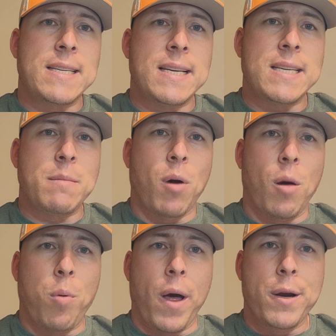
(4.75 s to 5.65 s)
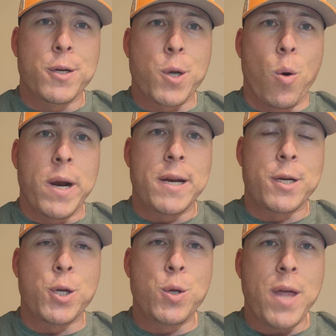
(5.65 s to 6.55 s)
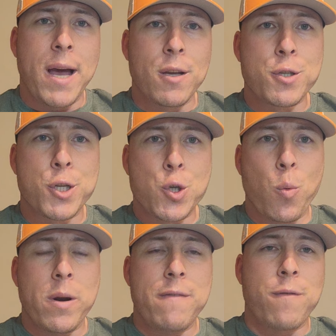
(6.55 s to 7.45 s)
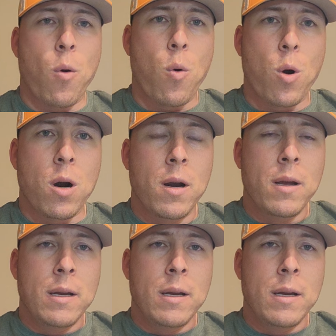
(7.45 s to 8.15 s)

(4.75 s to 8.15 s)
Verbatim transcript: SEC ball players going into 2024.